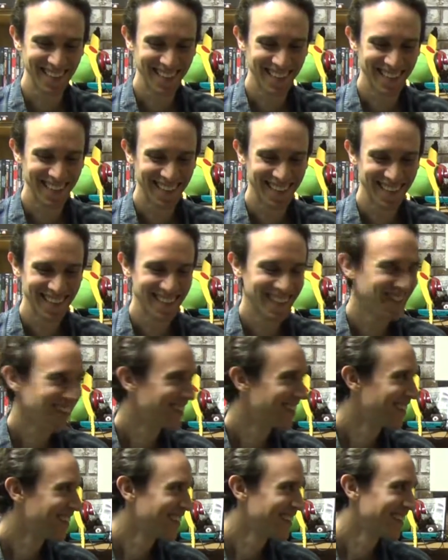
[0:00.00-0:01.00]

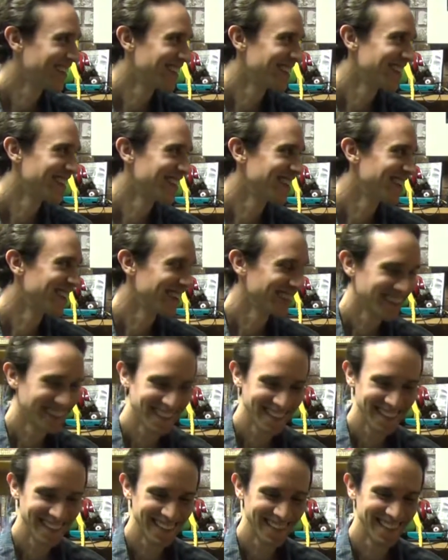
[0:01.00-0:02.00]

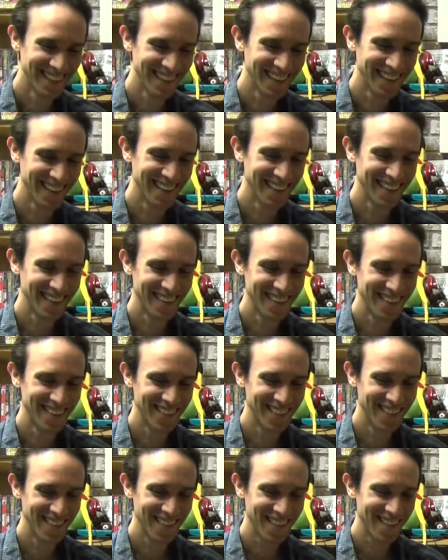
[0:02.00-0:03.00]

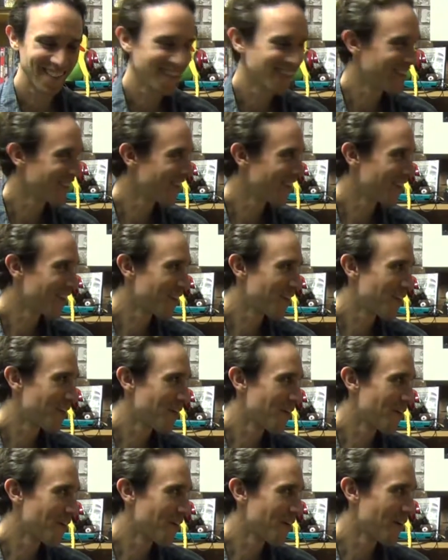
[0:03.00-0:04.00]

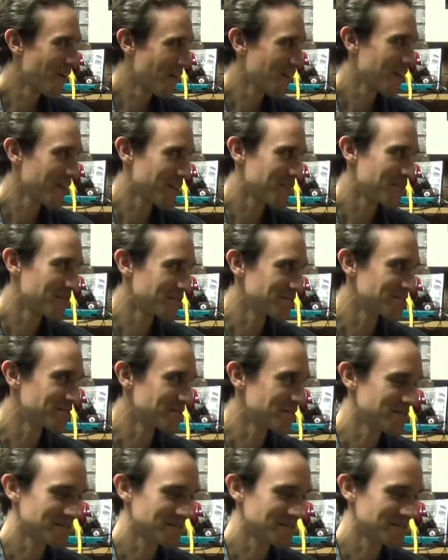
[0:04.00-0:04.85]
No words are spoken by the person on screen.